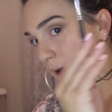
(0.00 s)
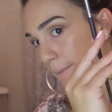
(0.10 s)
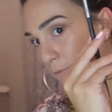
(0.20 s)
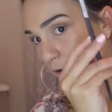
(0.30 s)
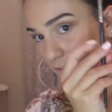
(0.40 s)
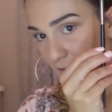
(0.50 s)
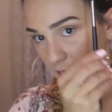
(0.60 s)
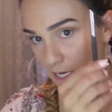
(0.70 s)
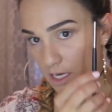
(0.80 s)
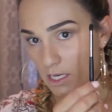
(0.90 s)
by
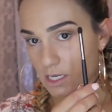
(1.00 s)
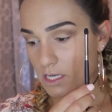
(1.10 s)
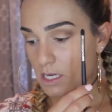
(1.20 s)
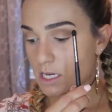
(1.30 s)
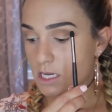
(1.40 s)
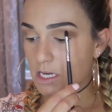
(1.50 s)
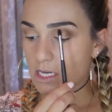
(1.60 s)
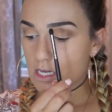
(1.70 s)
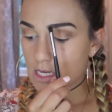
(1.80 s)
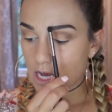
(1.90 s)
Morphe.
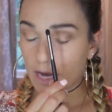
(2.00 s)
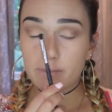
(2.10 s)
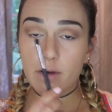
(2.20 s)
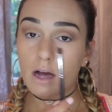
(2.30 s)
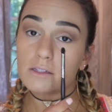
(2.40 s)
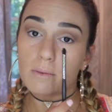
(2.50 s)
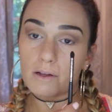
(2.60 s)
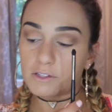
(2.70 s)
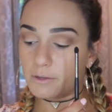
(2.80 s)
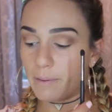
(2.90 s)
I'm not
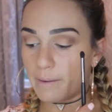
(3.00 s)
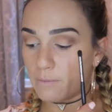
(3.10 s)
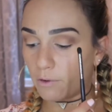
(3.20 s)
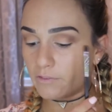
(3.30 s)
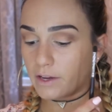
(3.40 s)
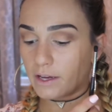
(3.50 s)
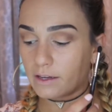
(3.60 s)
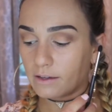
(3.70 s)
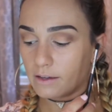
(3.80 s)
sponsored by Morphe.